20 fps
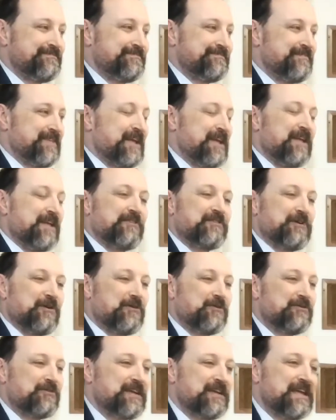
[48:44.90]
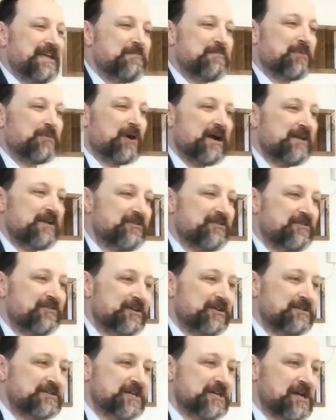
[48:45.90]
It's called singing praises
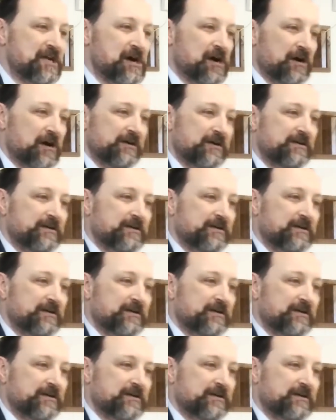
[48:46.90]
unto God.